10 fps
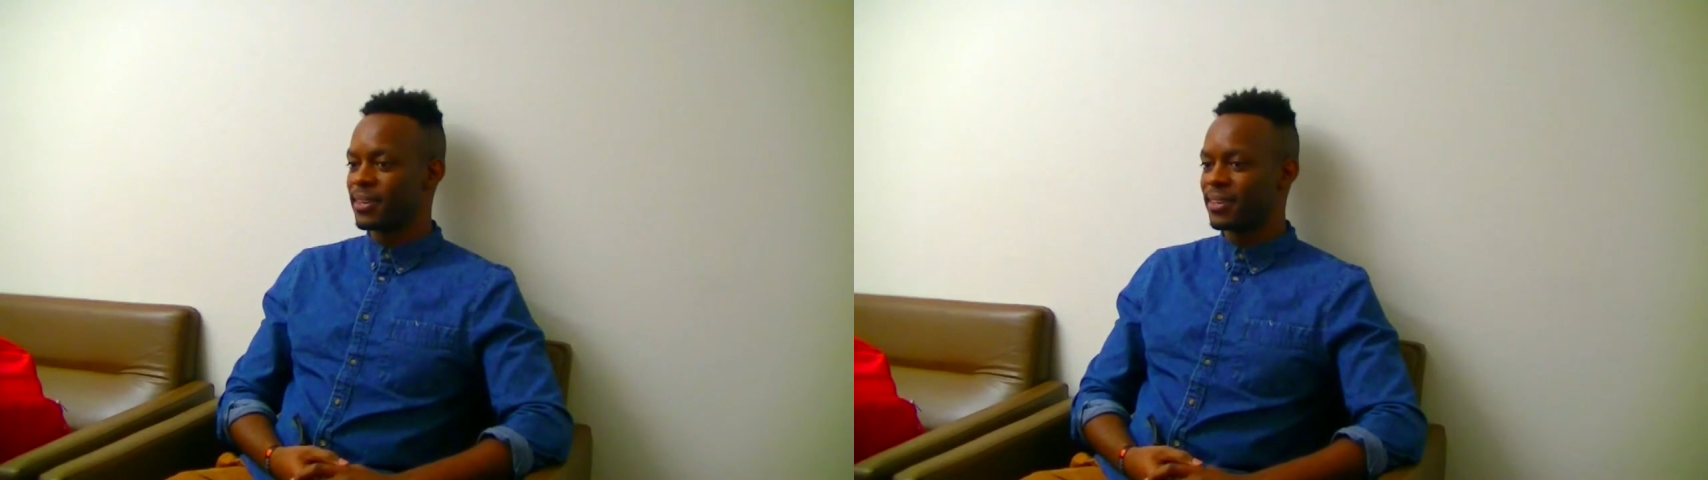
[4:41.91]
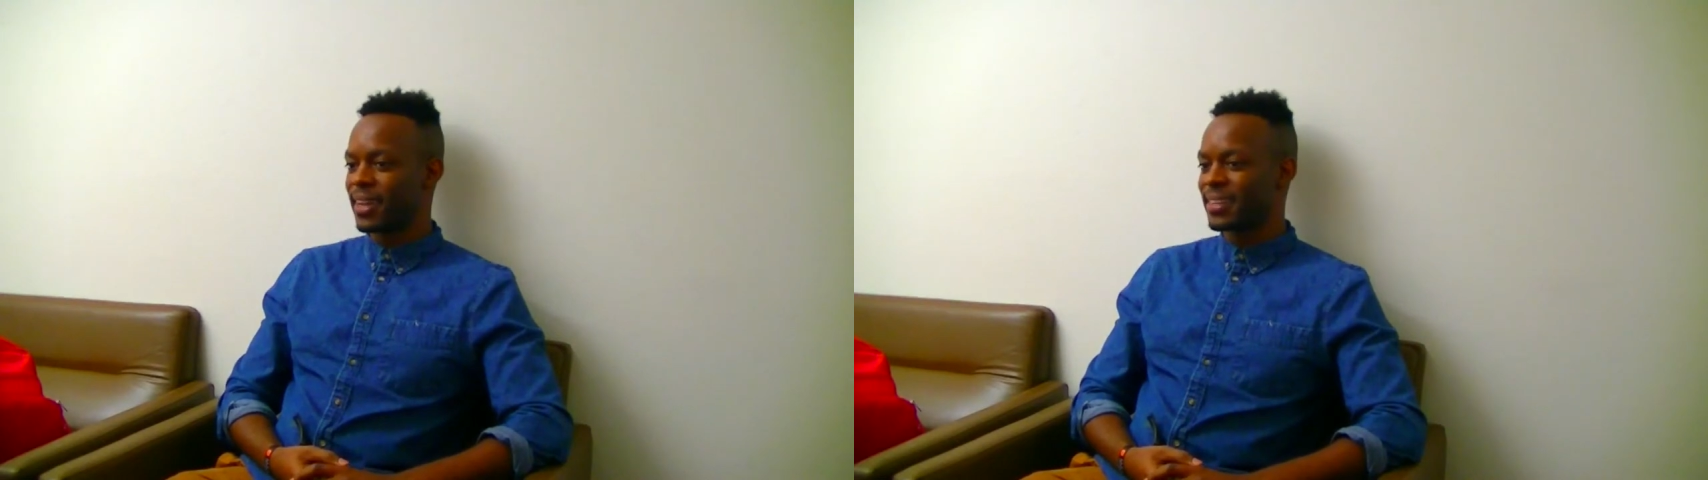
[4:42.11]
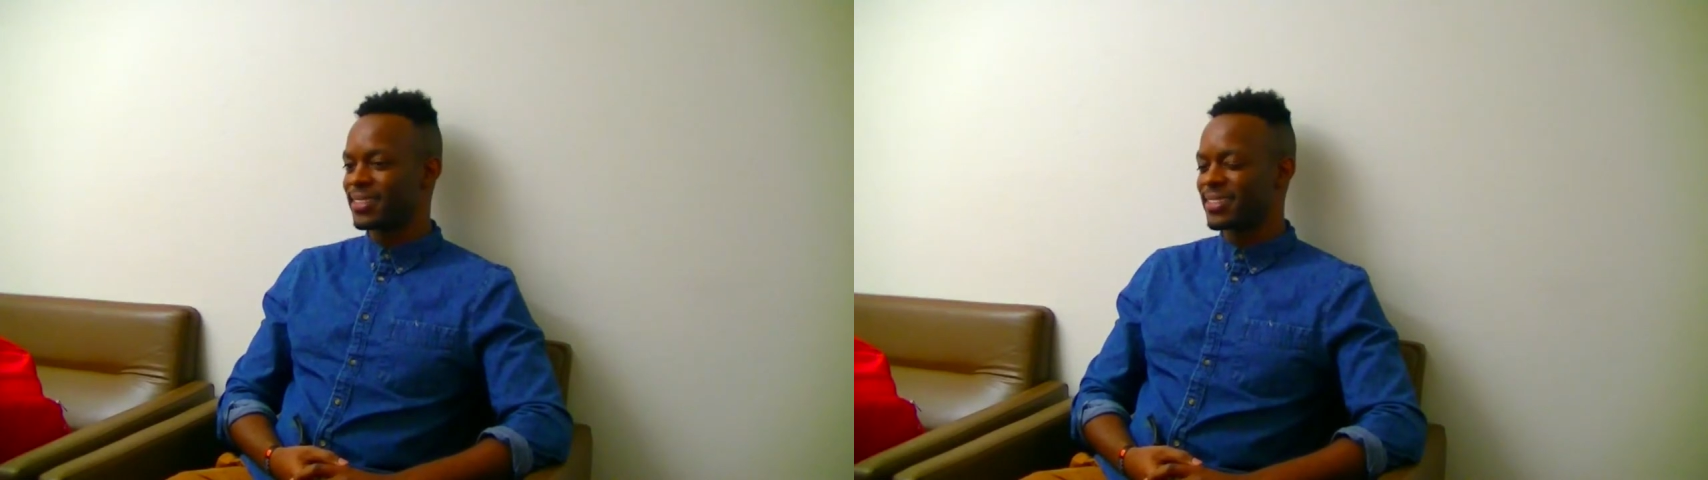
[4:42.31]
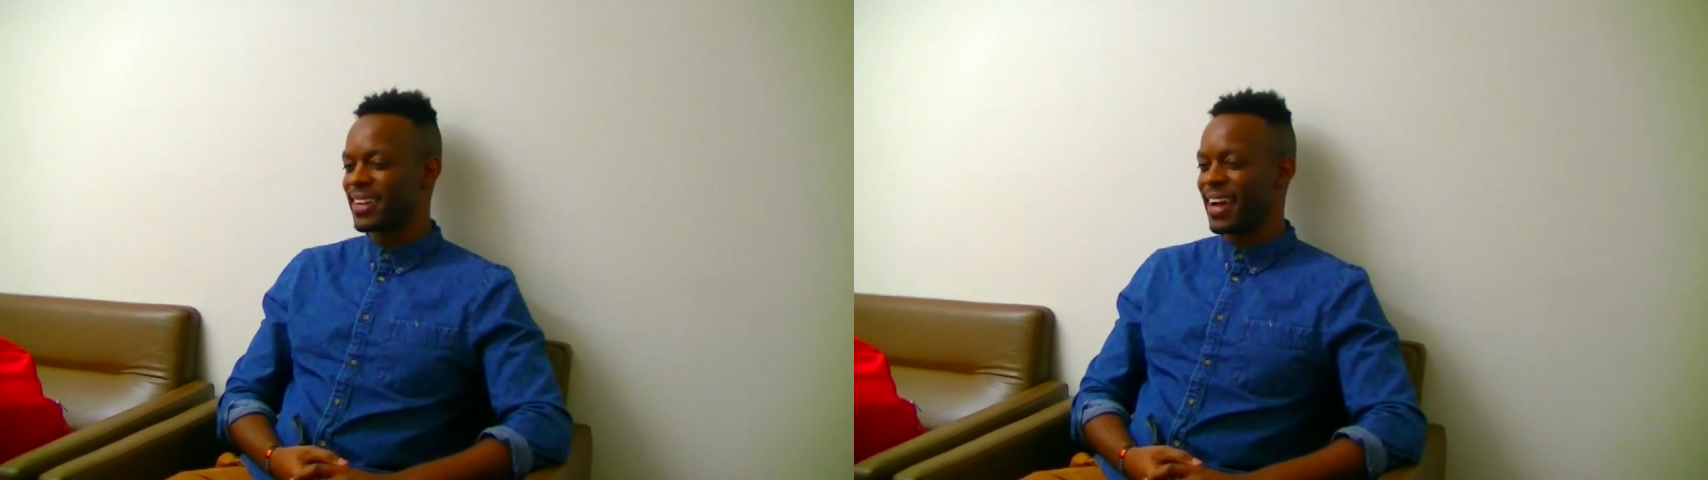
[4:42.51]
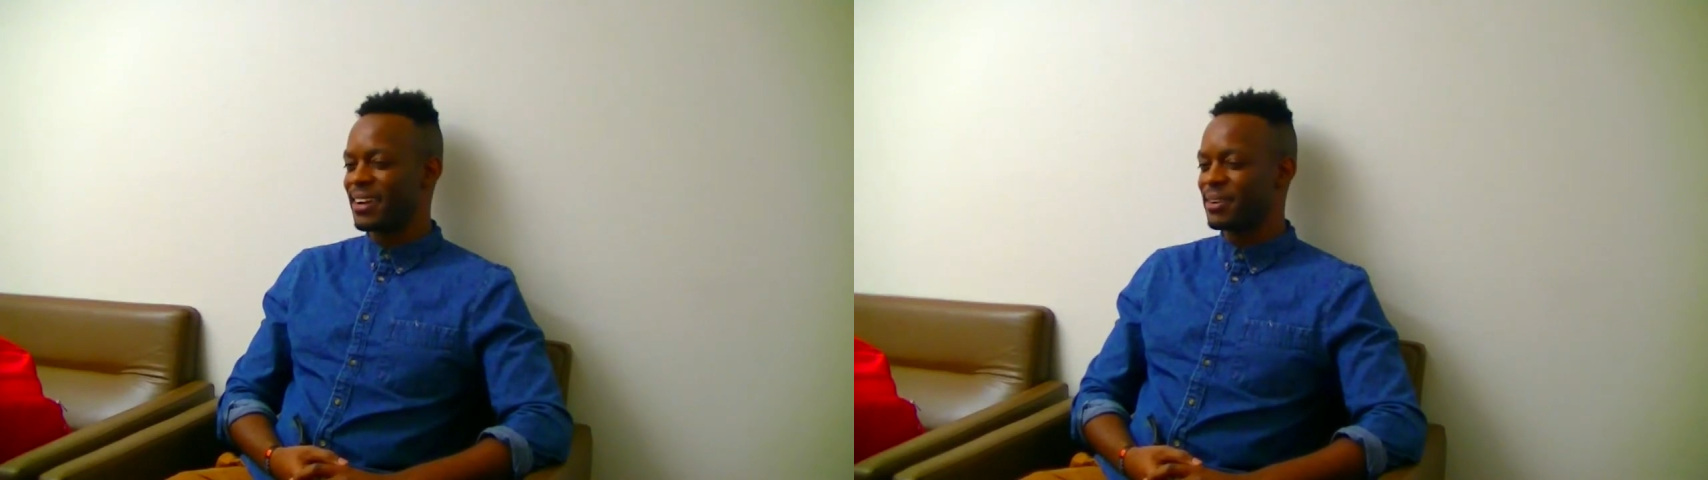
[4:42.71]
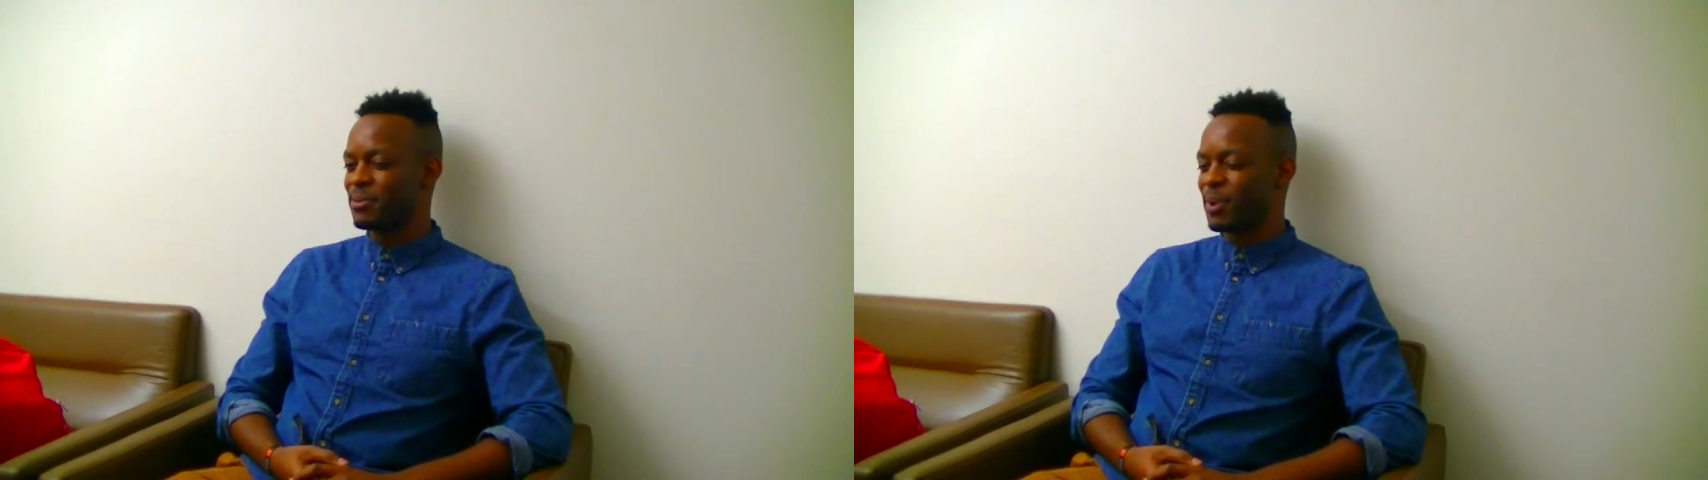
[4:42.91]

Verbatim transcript: or like Chicago.